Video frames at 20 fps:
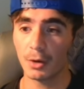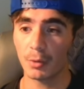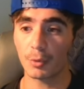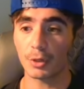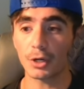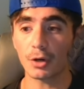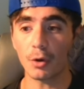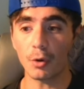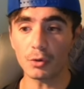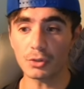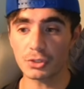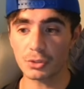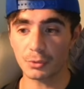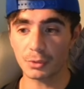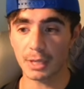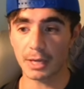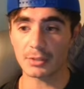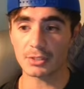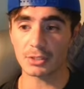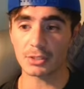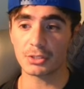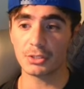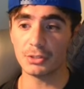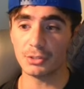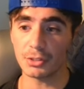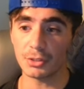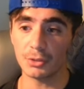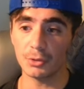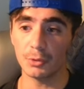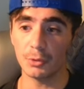What it also allows us to
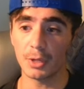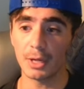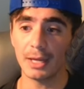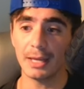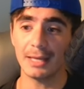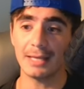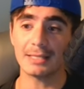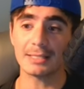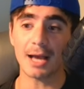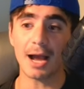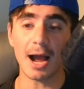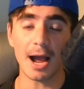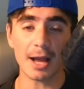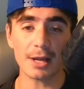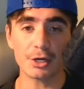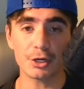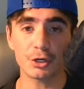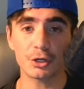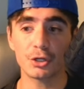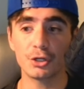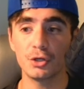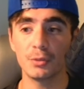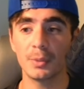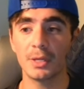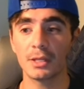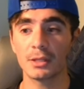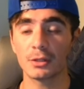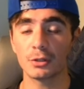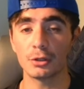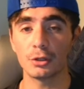do is hire
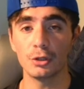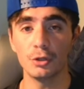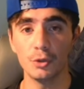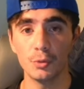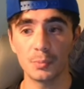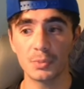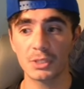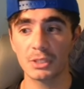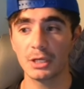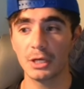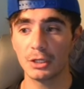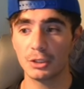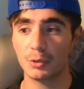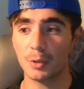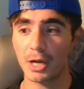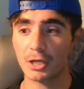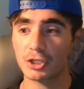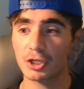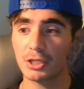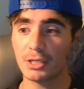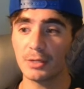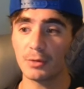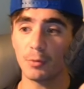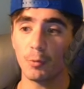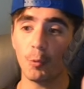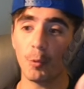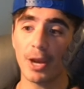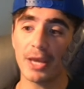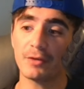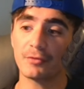human in the loops to actually
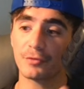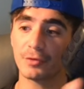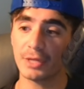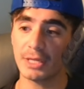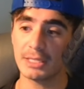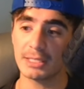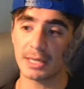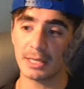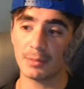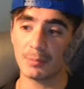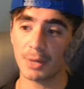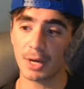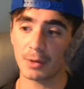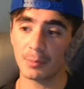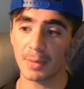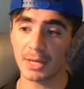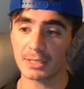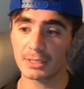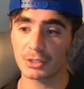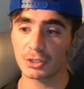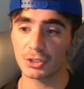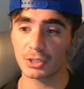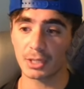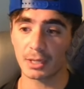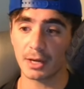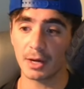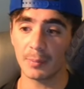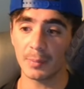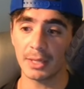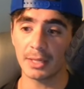wait for these inbound messages
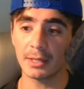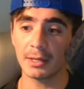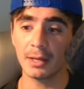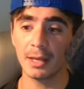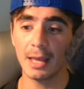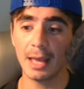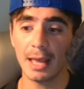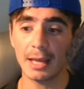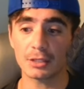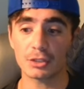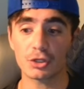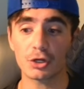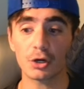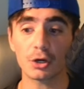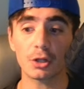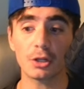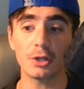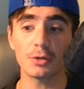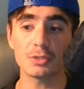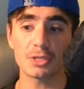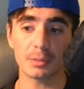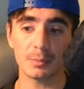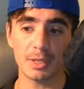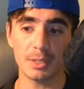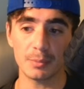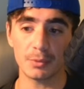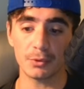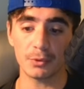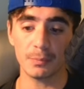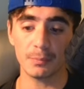to come in and start closing
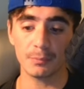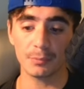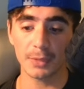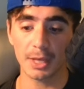people.